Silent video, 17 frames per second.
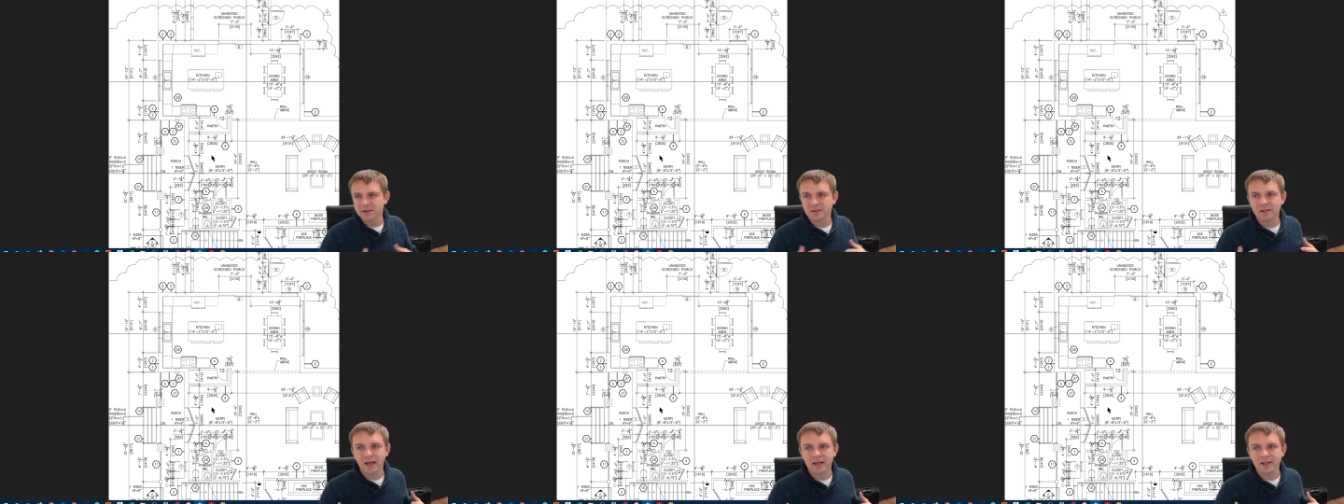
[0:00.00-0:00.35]

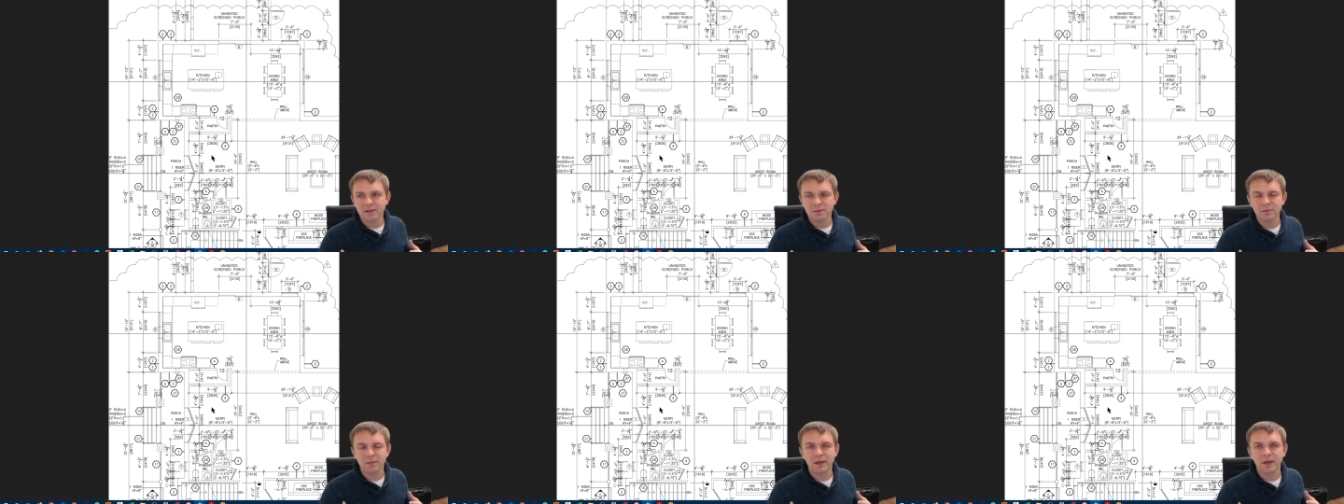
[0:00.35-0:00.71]
nice
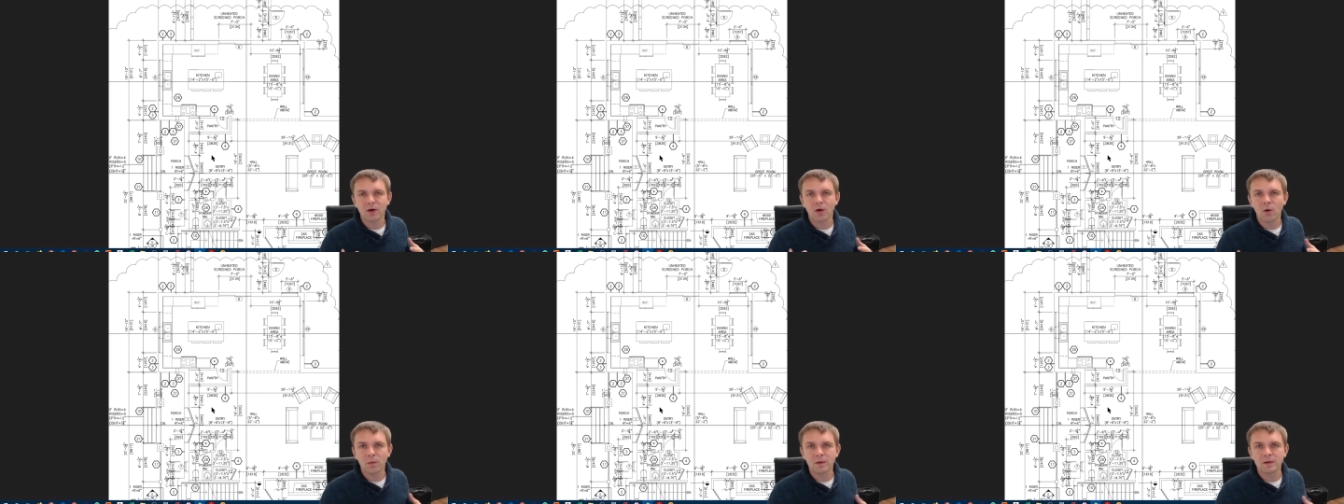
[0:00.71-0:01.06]
big
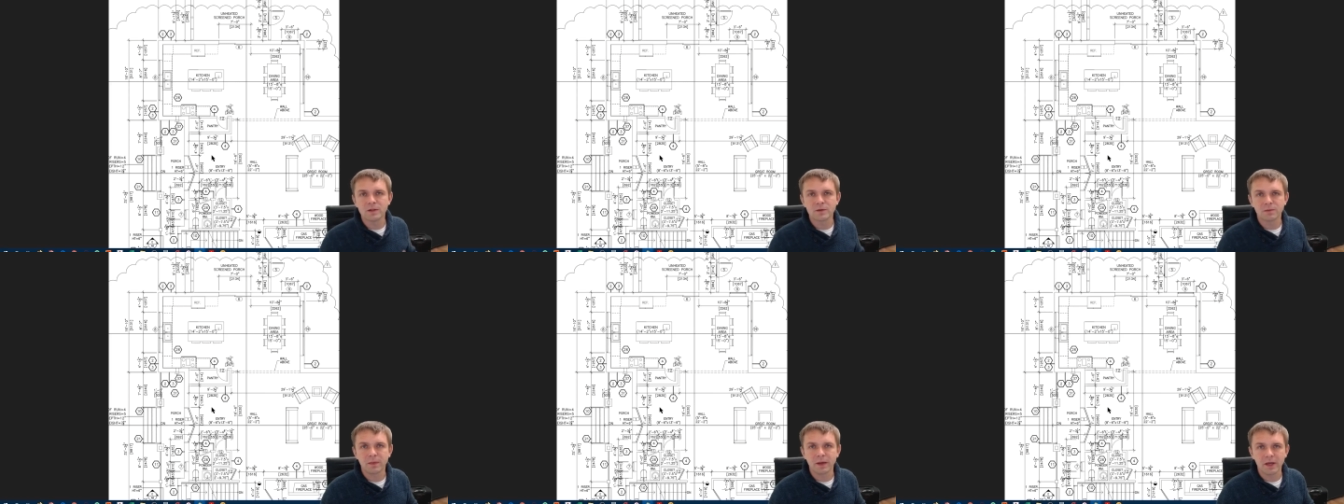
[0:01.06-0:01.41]
open
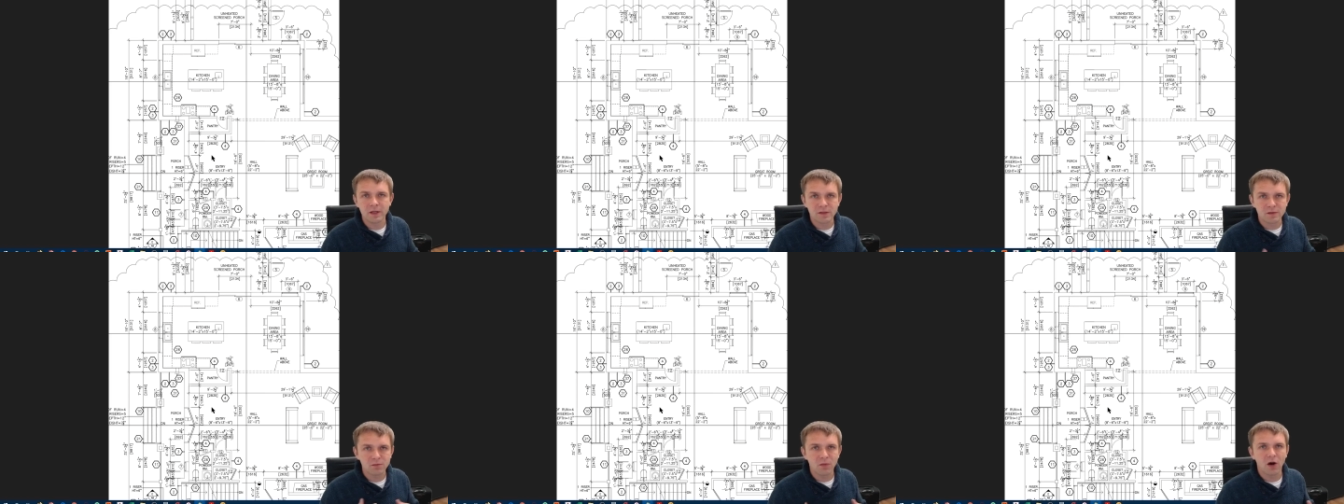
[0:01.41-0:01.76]

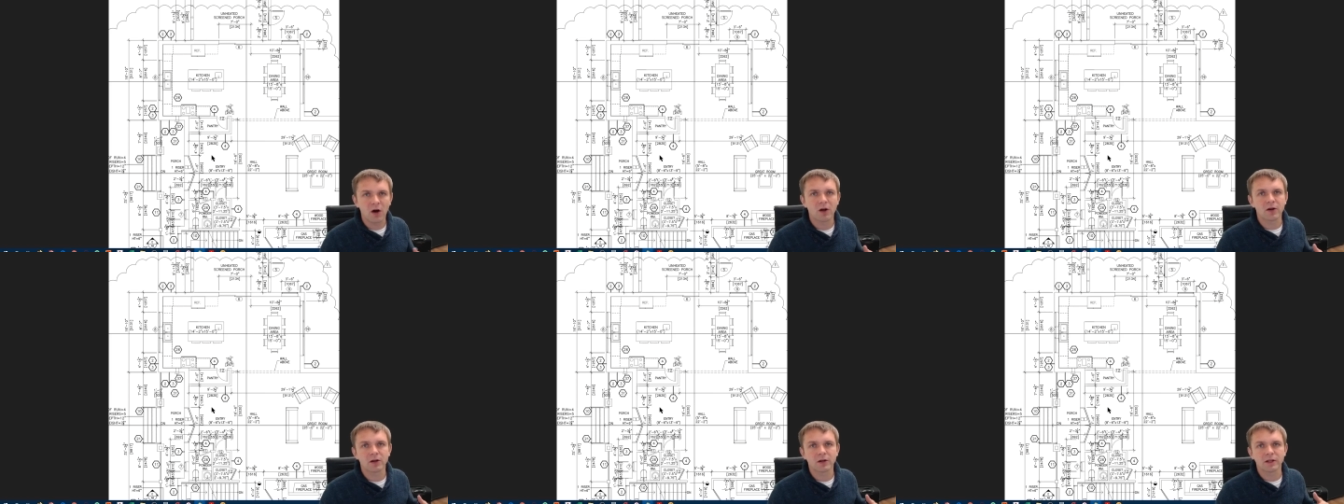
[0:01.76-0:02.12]
space
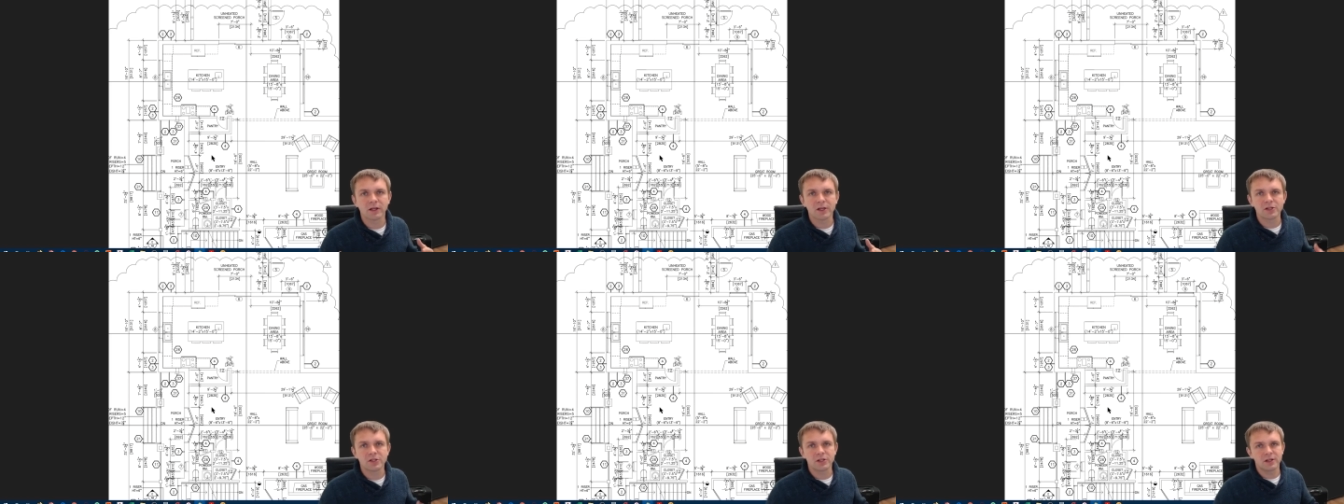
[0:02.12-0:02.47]
modern
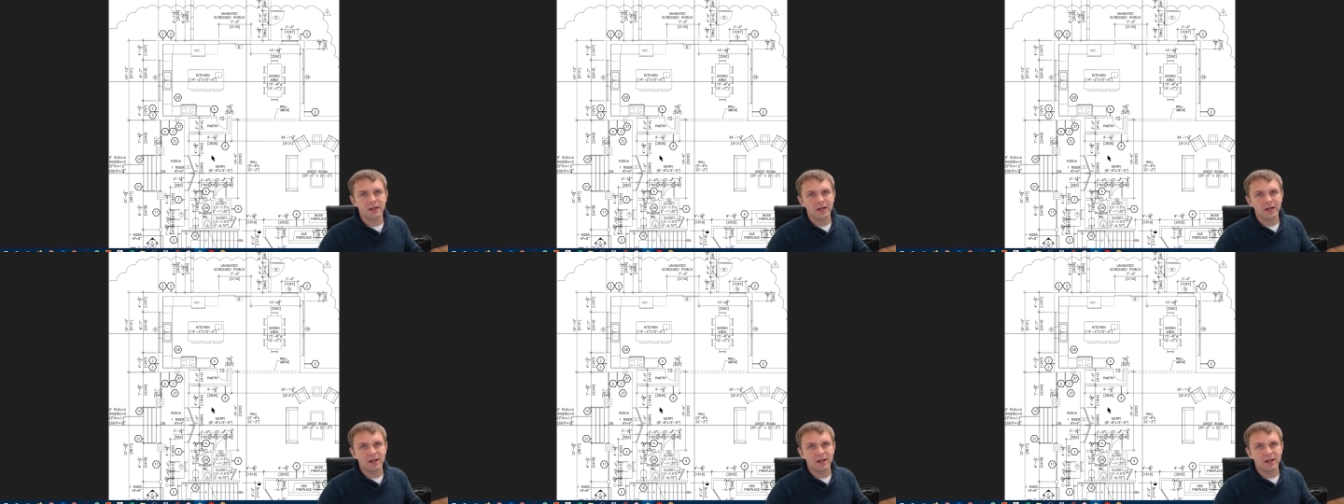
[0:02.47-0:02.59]
kitchen,